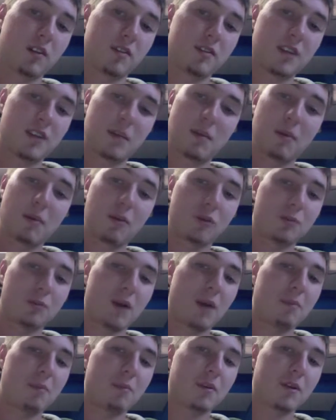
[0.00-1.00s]
It's not my most
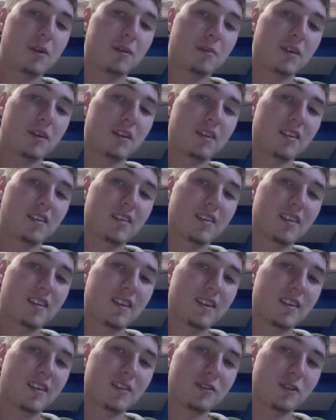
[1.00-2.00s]
popular, but
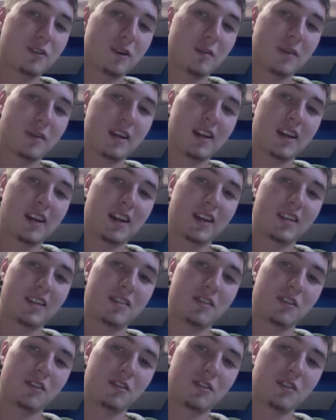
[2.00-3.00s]
so I might not
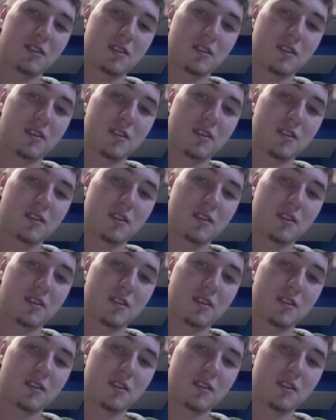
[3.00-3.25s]
continue it.